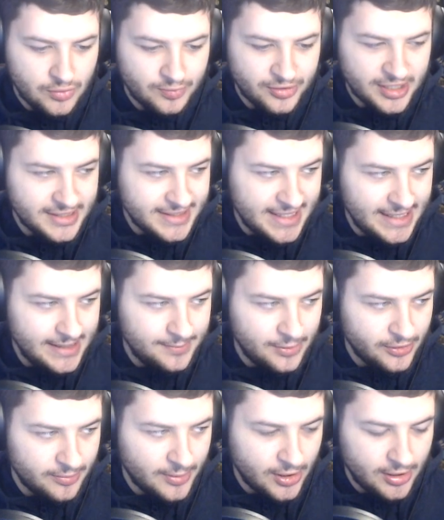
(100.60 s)
So press keep
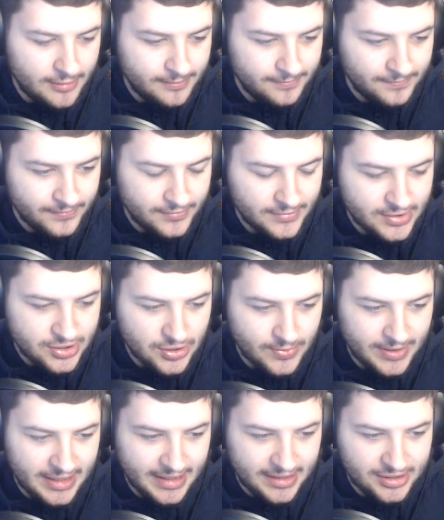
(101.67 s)
at the bottom so
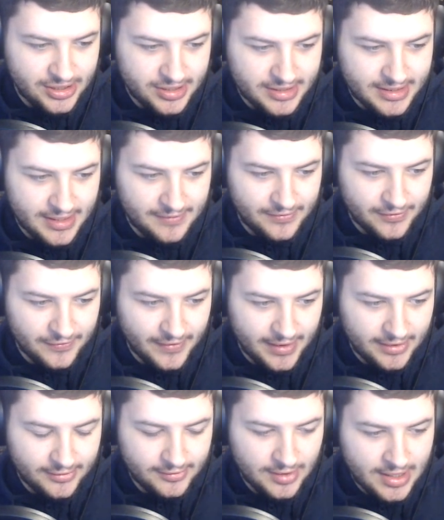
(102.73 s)
we can actually save the
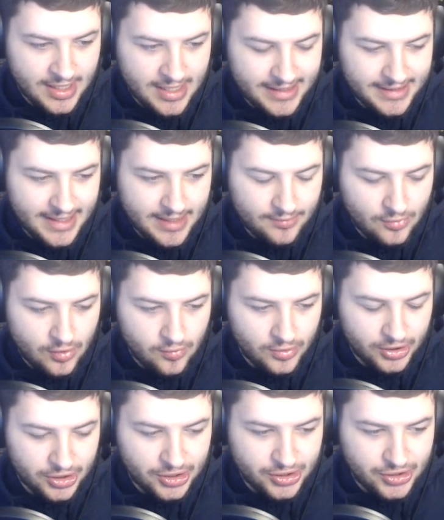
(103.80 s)
file and then what we're
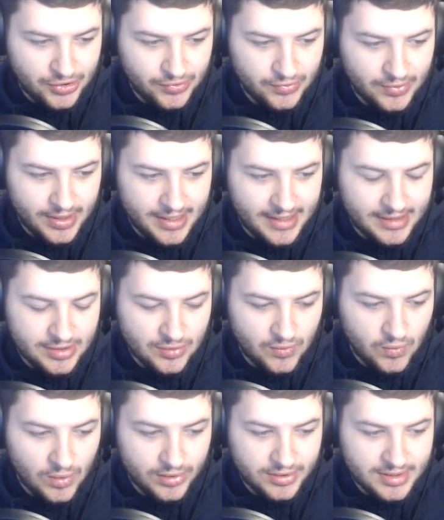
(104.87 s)
going to do is
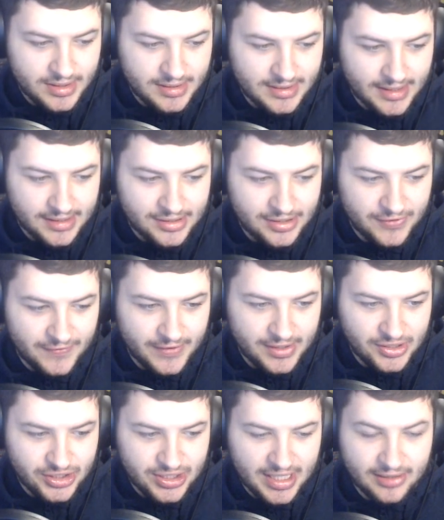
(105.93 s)
once it's actually
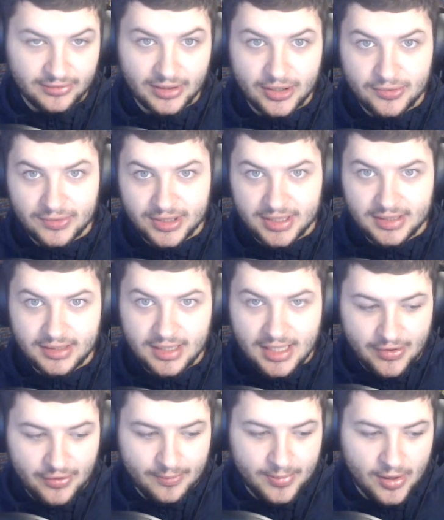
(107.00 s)
finished downloading
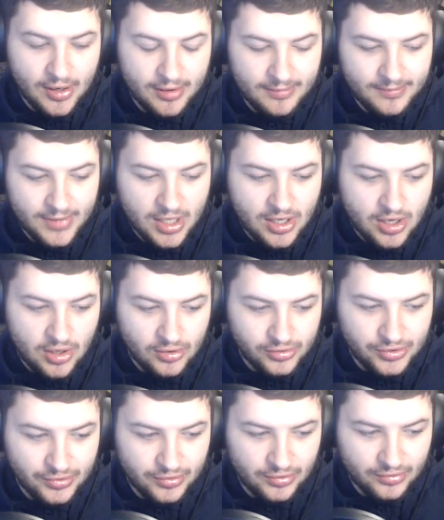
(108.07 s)
at the bottom on
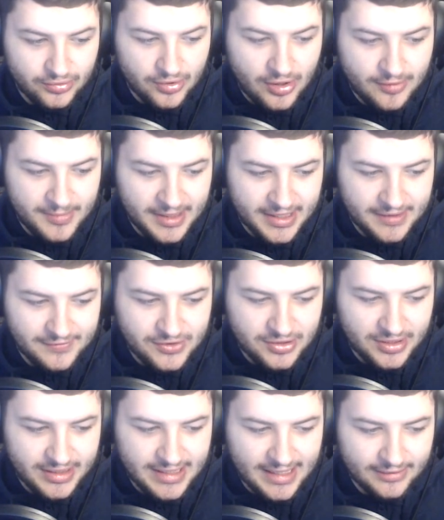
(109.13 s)
Google Chrome it gives you
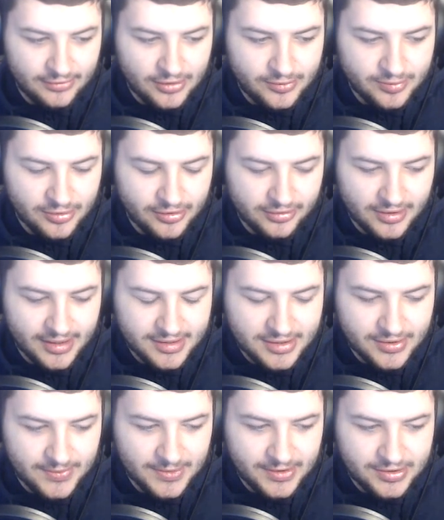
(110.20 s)
the download progress
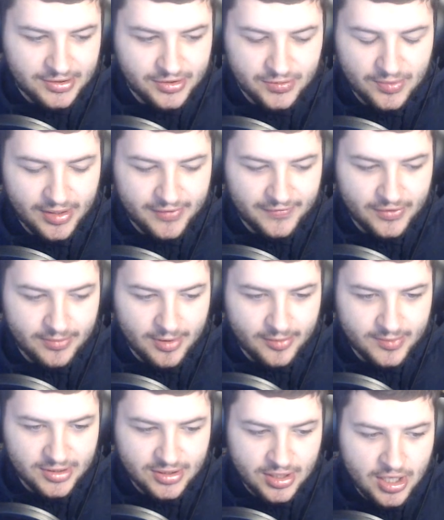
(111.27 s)
so we can just wait a few
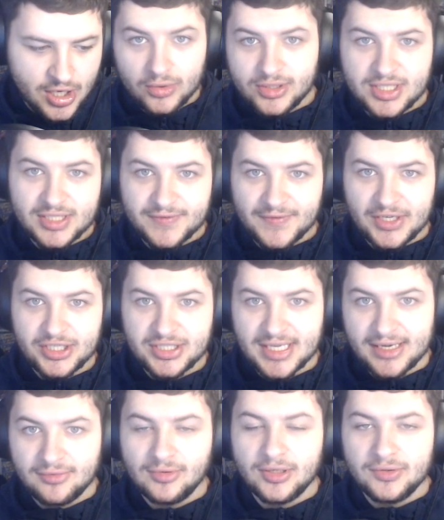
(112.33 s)
moments once it's finished
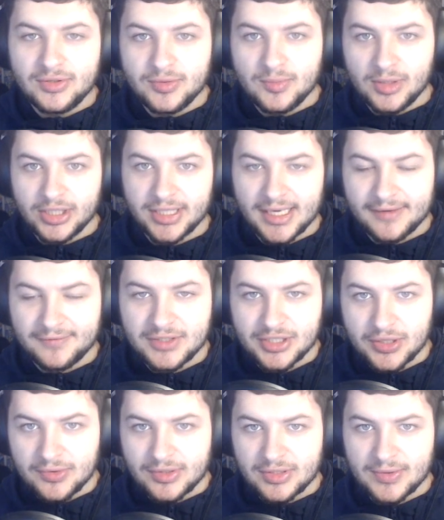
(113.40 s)
downloading we're going to have to
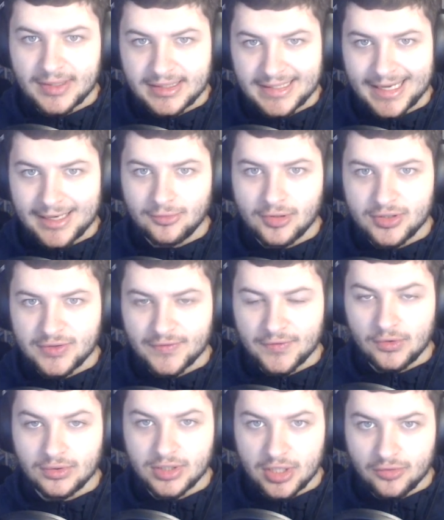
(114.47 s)
go into our downloads
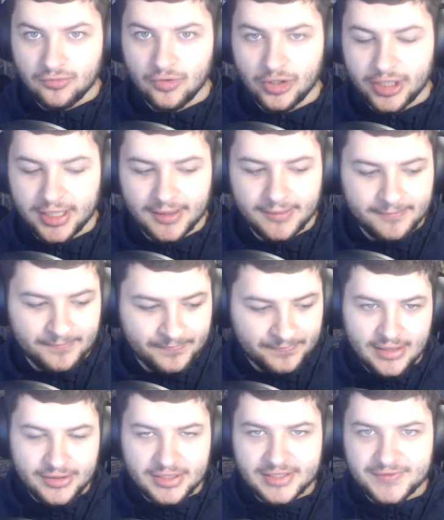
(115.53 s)
folder and run it
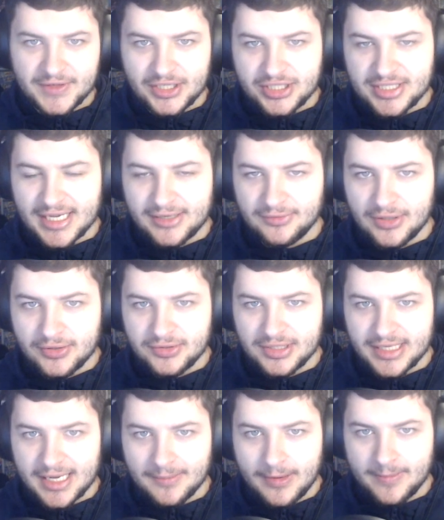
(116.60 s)
now this finished
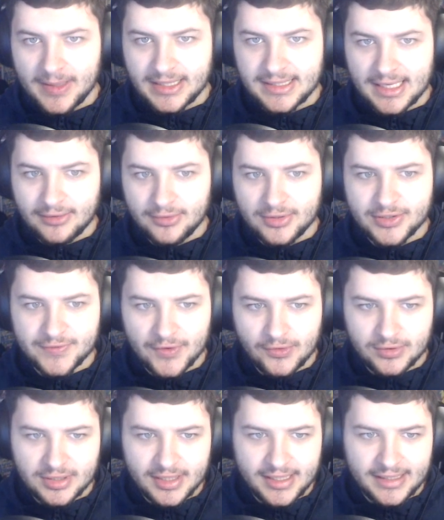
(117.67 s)
downloading I'm in my downloads
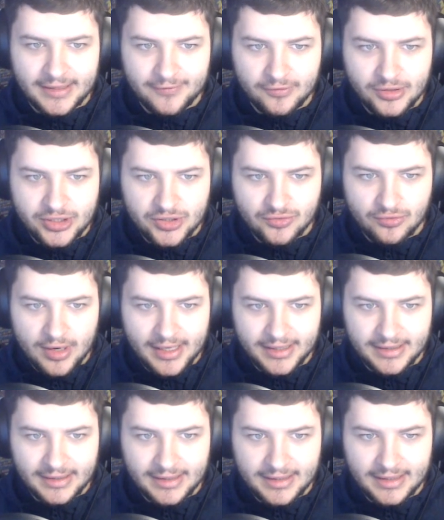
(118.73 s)
folder and if we just right
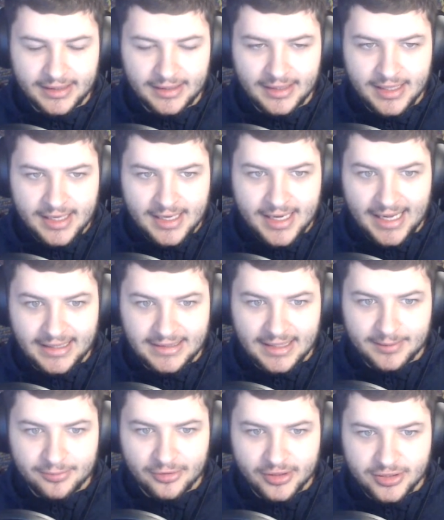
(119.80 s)
click it and
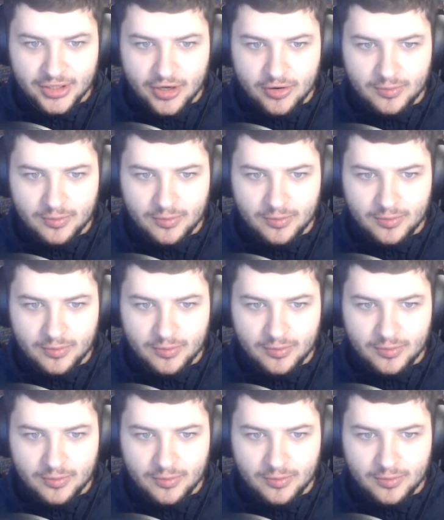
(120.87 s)
I press